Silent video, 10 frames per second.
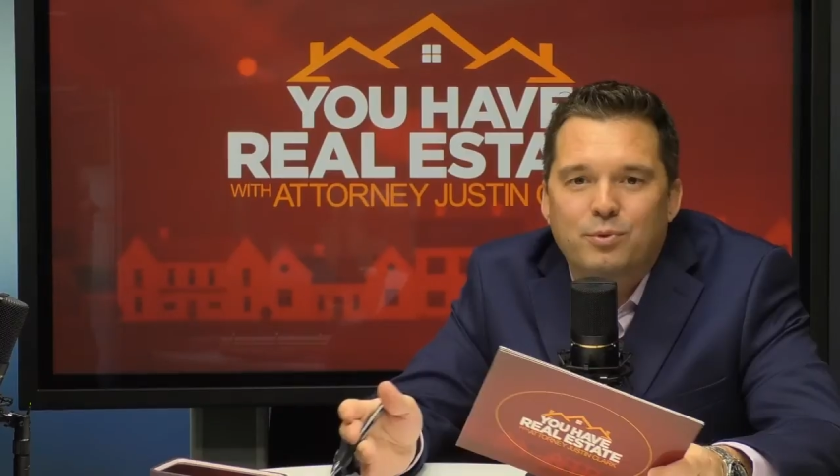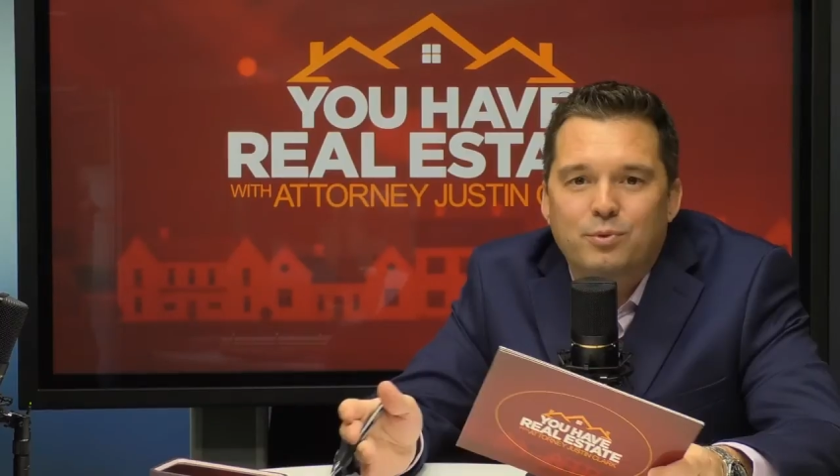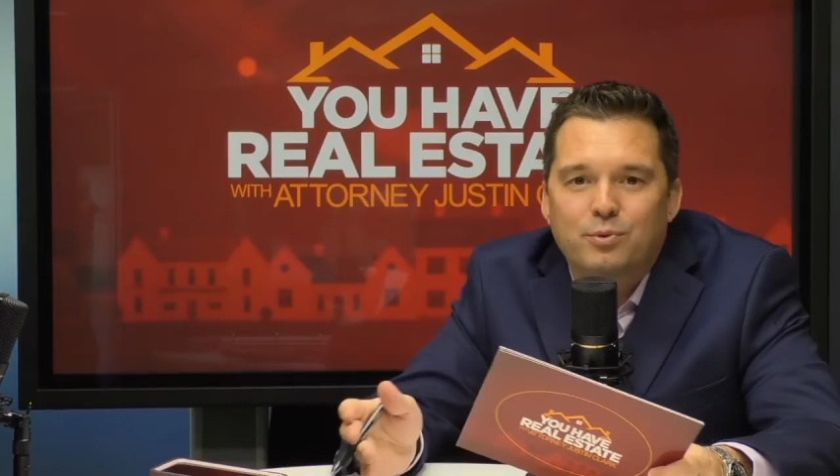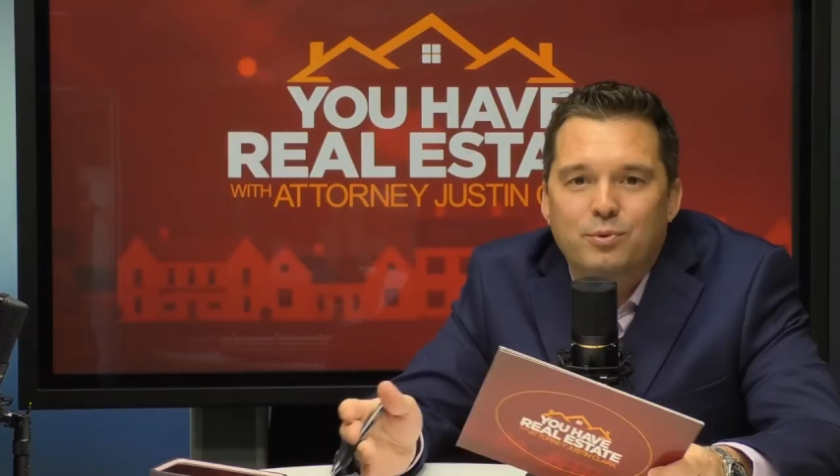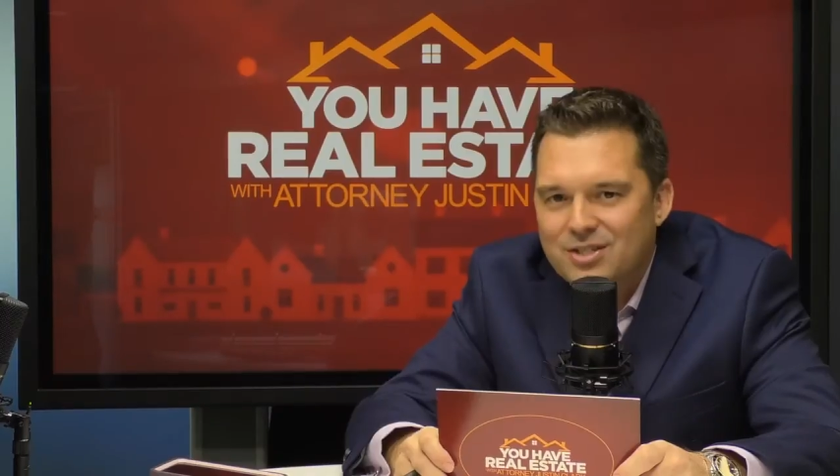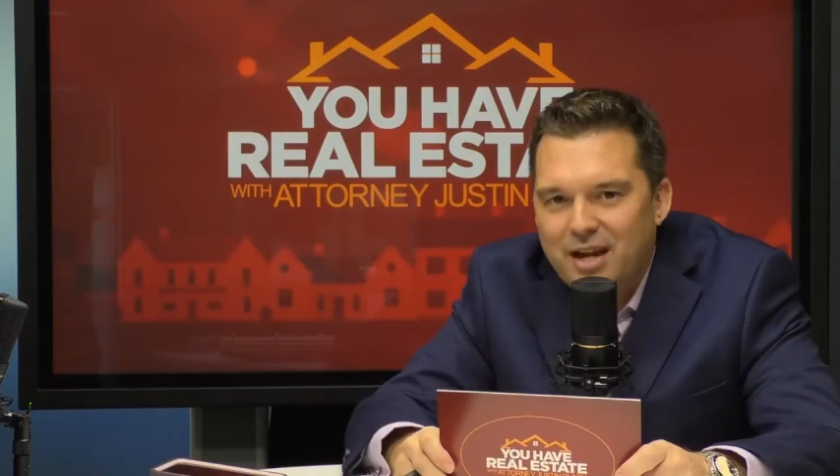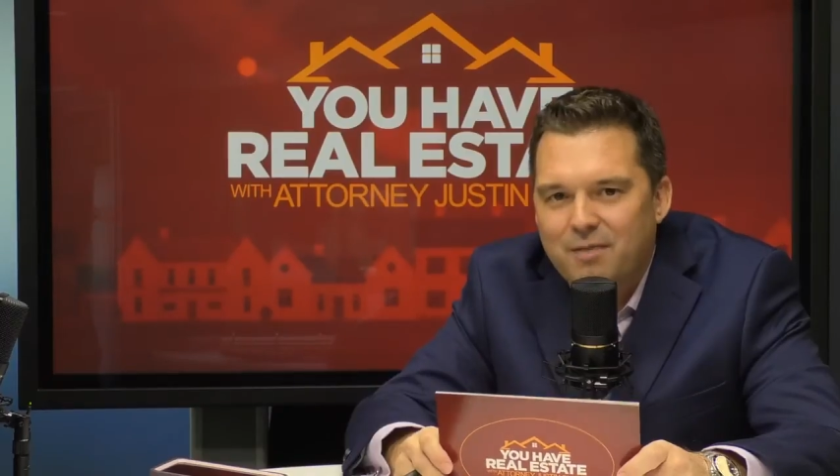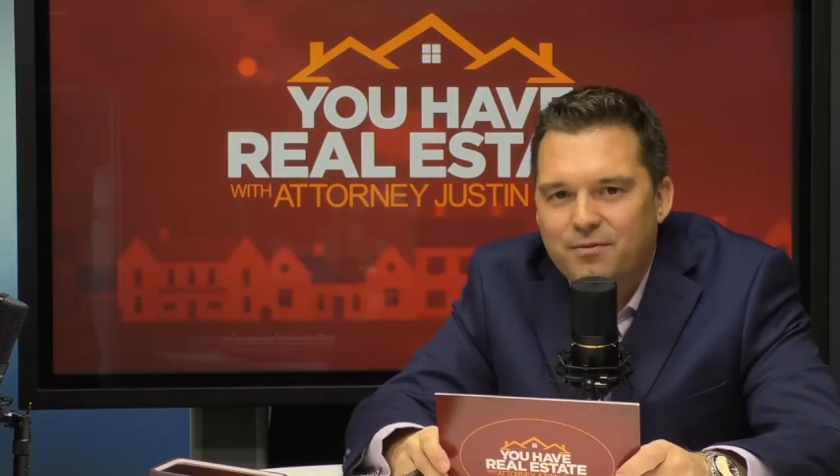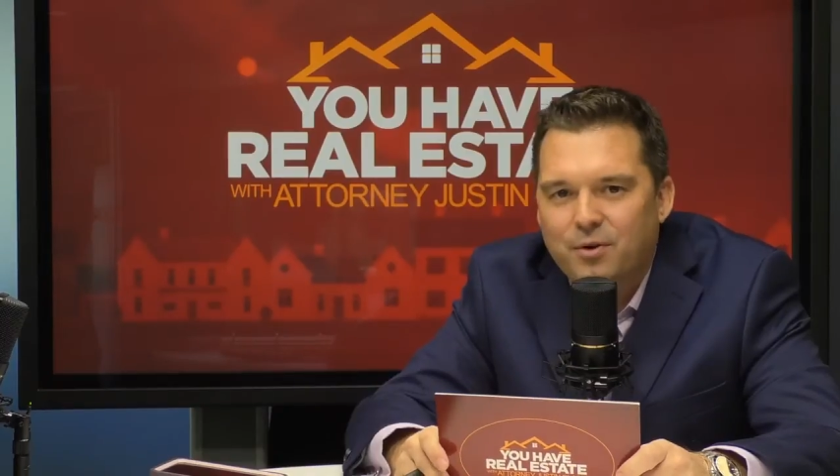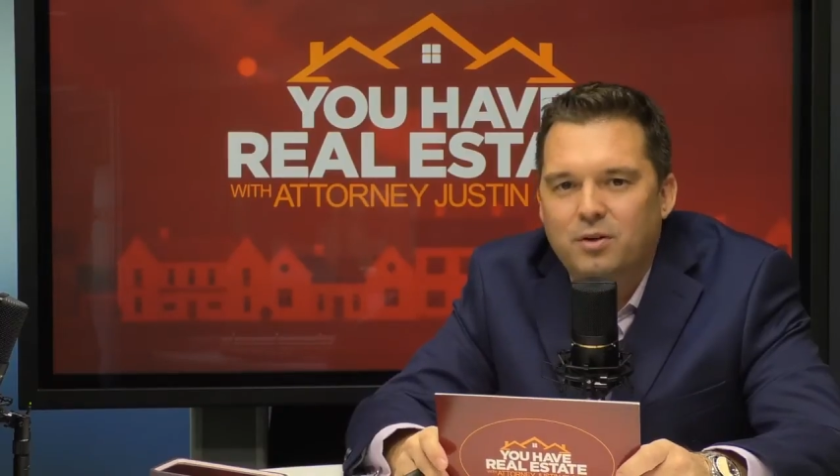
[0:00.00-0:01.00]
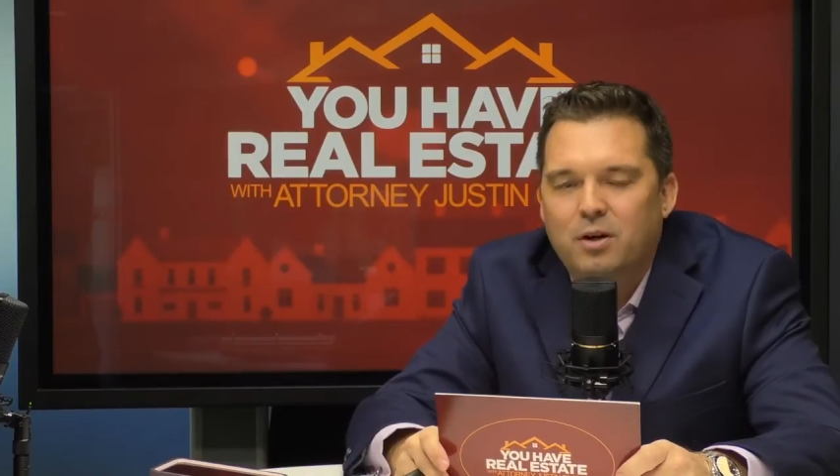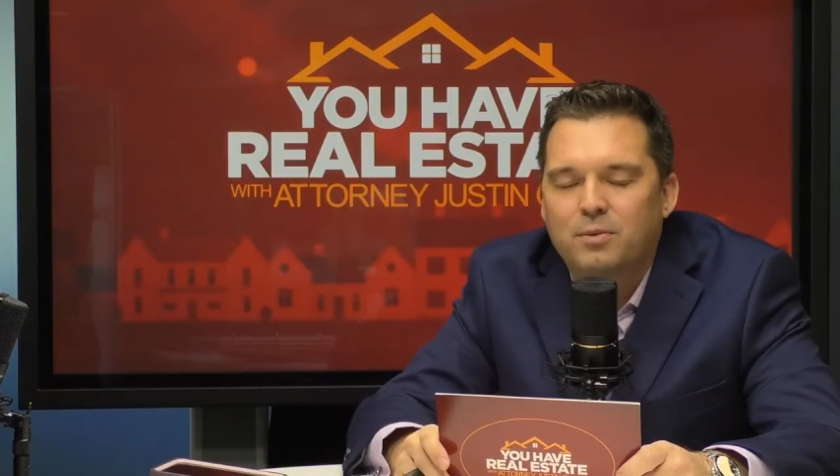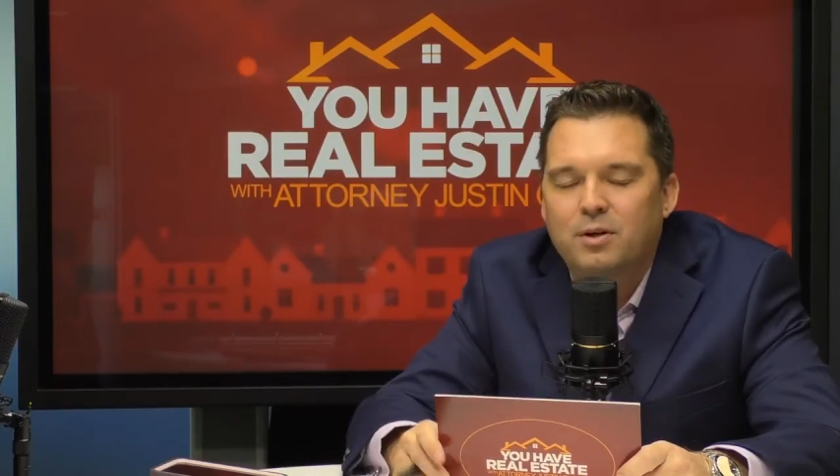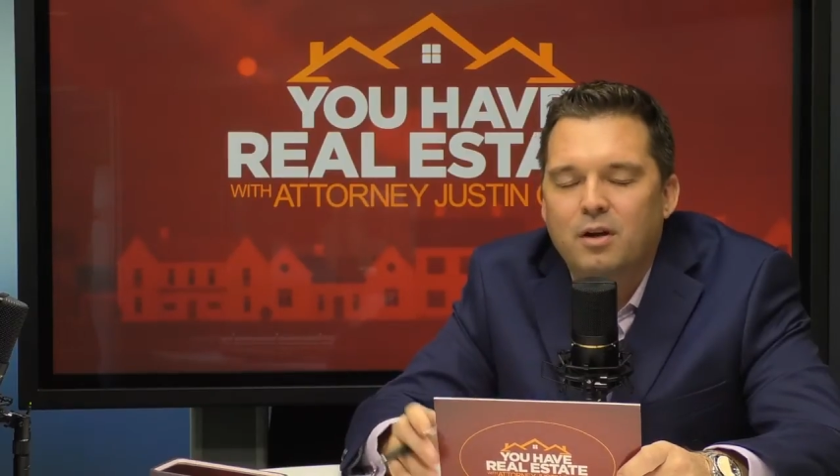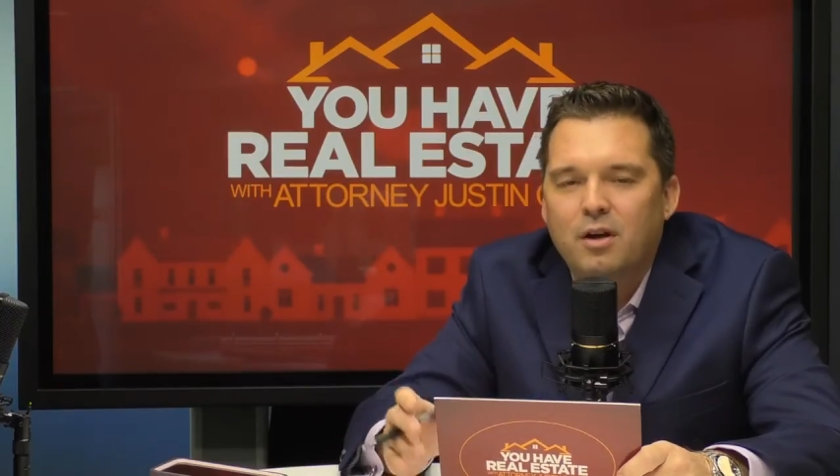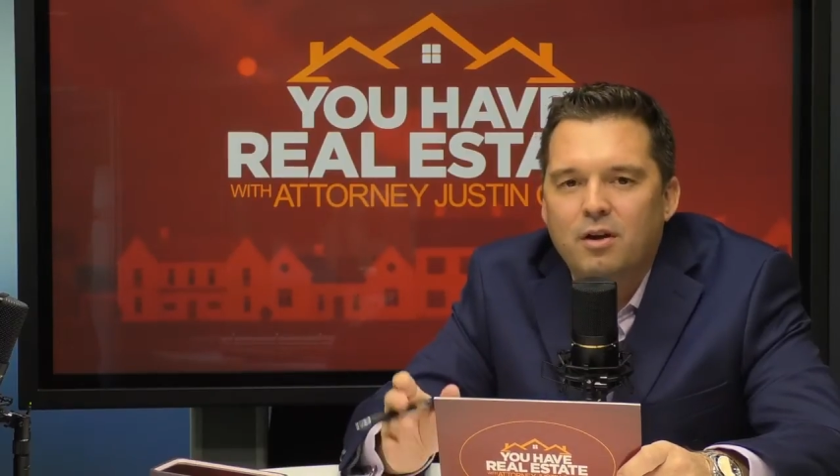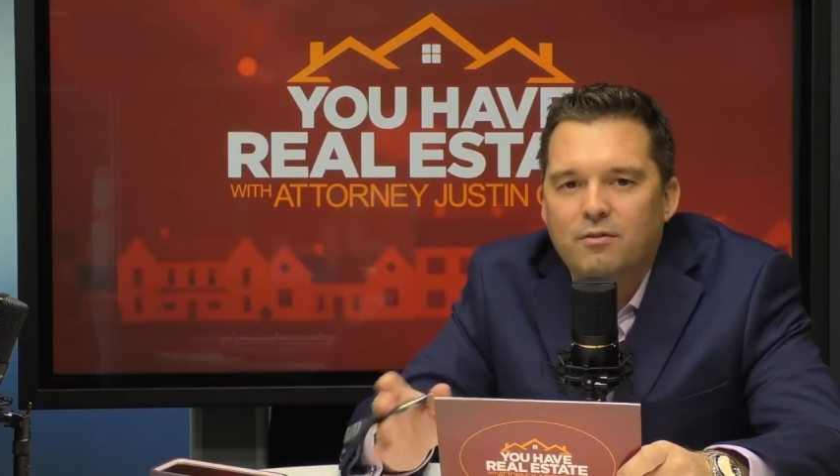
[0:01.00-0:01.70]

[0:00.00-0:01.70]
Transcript: Lehman at the same phone number,